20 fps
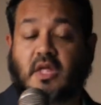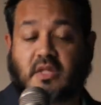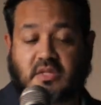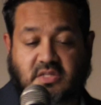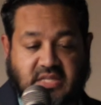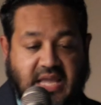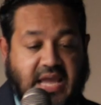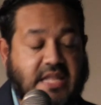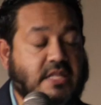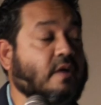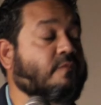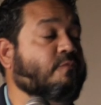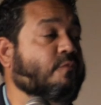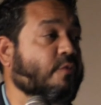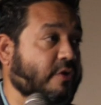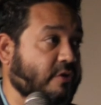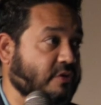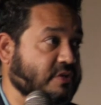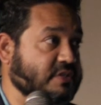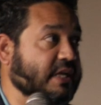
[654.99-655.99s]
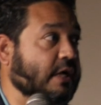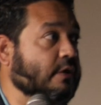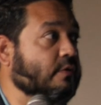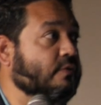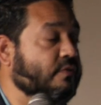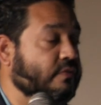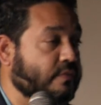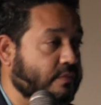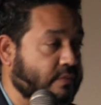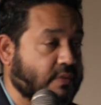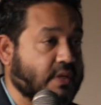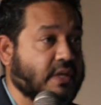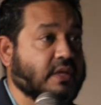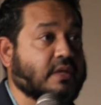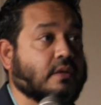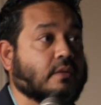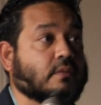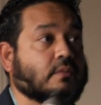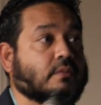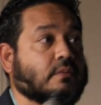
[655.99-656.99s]
Stand up for yourself.
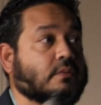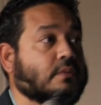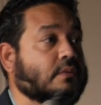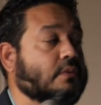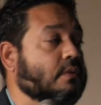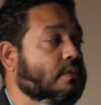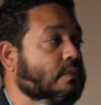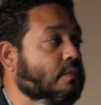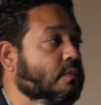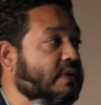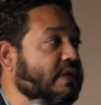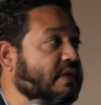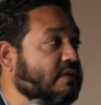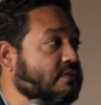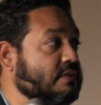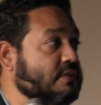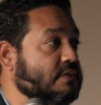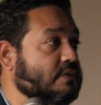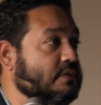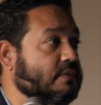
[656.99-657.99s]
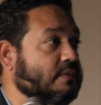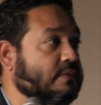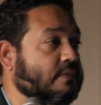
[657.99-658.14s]
Thank you. What else?